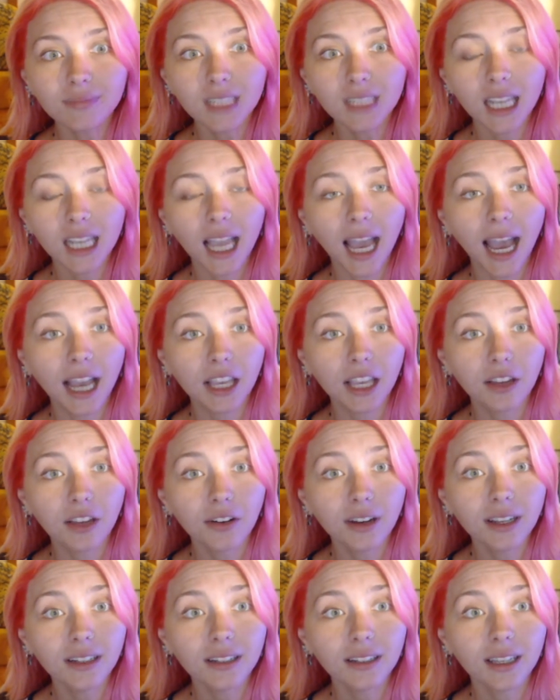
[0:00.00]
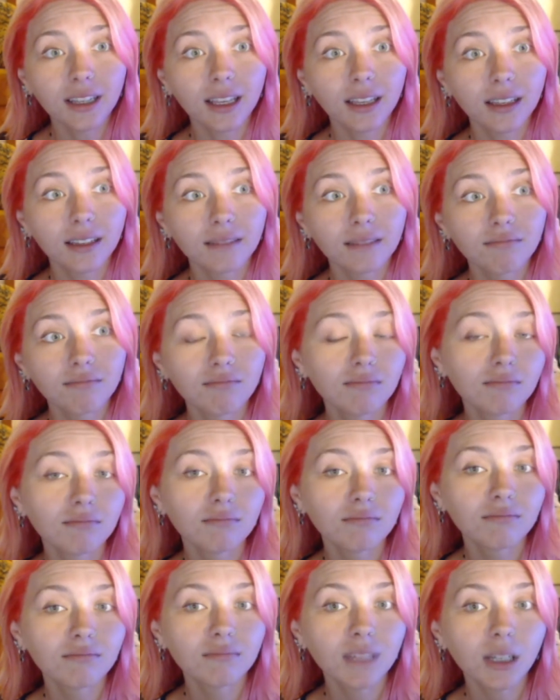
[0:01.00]
accurate
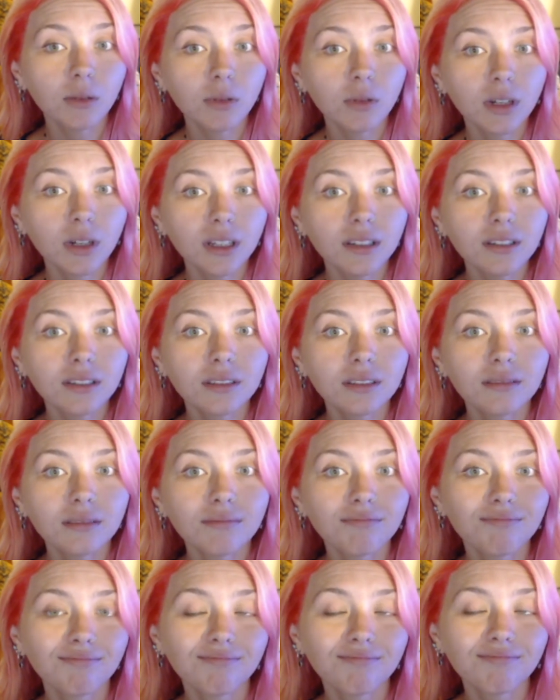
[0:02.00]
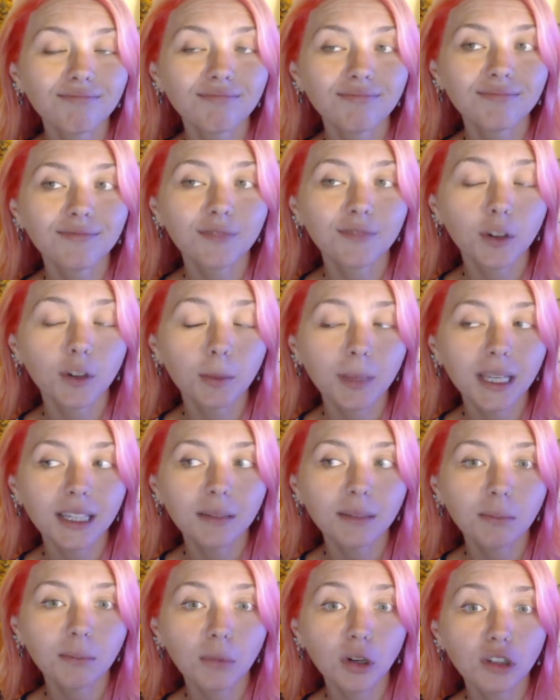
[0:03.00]
it was for me
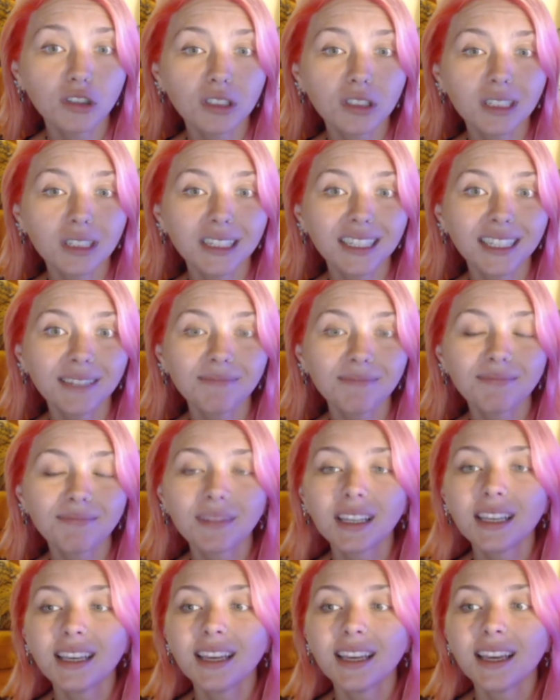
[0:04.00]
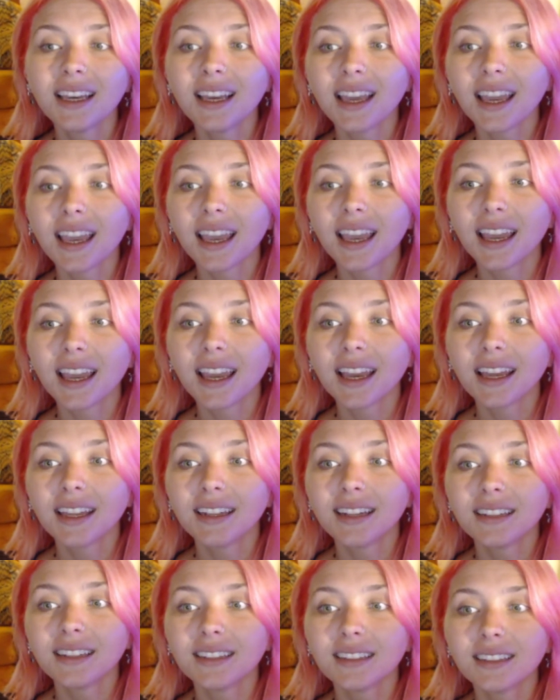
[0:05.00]
personally,
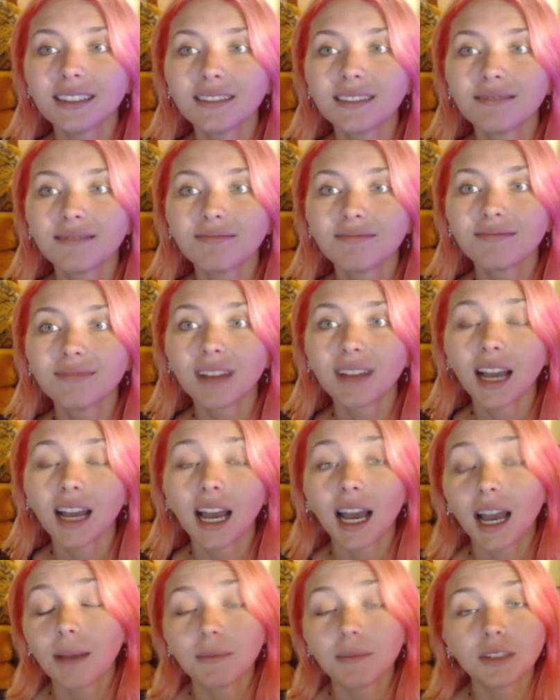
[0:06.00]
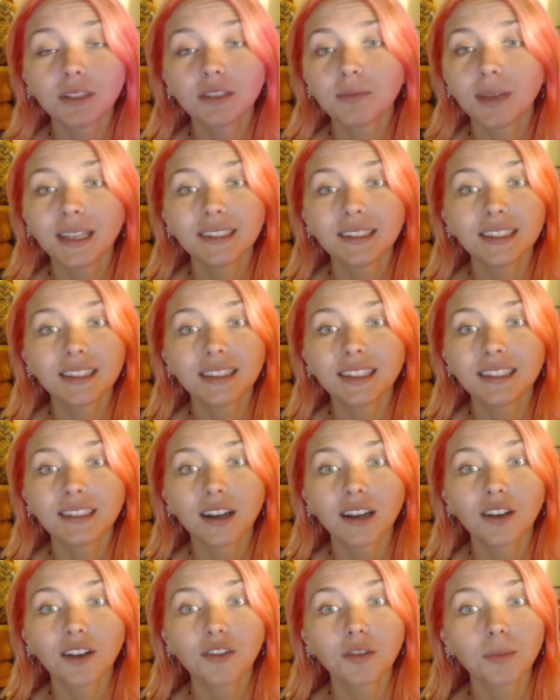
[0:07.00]
and I'm just basing this
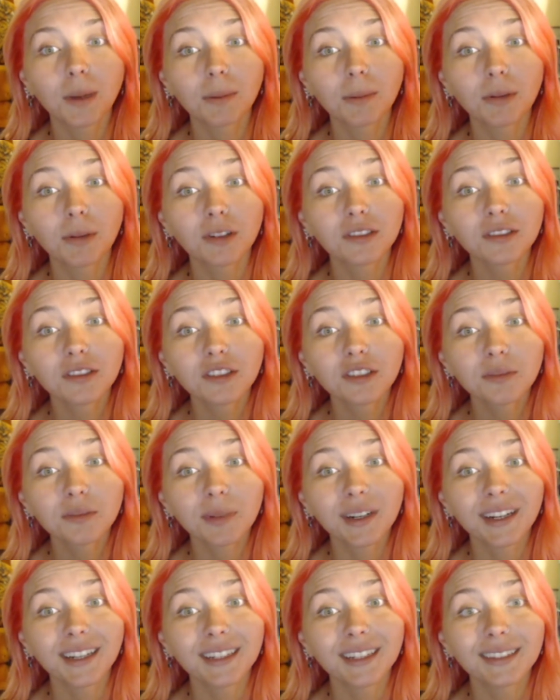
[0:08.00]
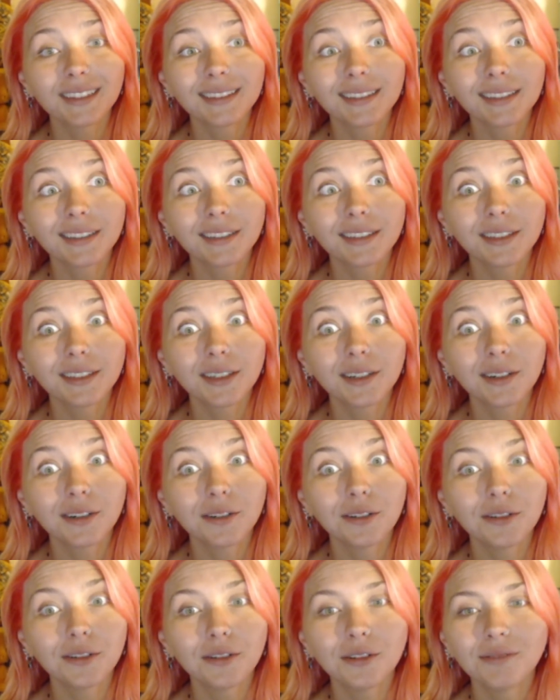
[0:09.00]
off of my personal experience,
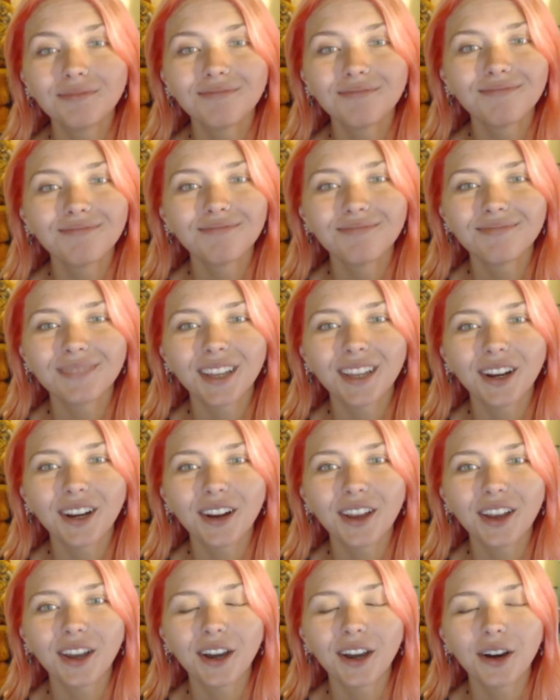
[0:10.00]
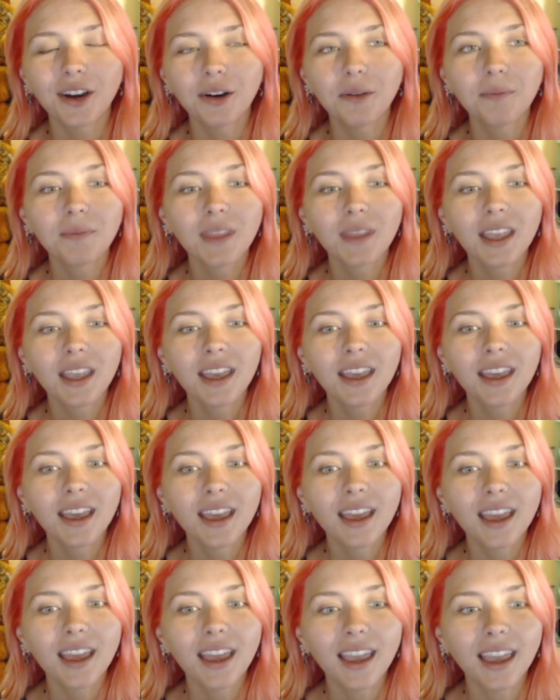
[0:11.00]
so there you go.
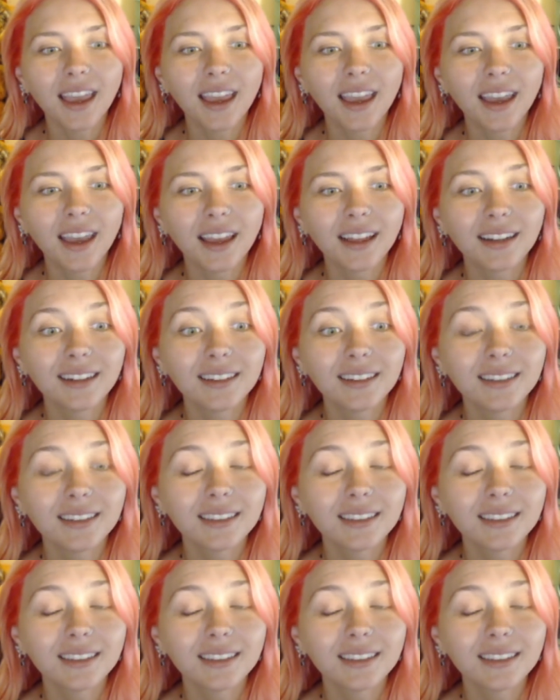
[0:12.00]
And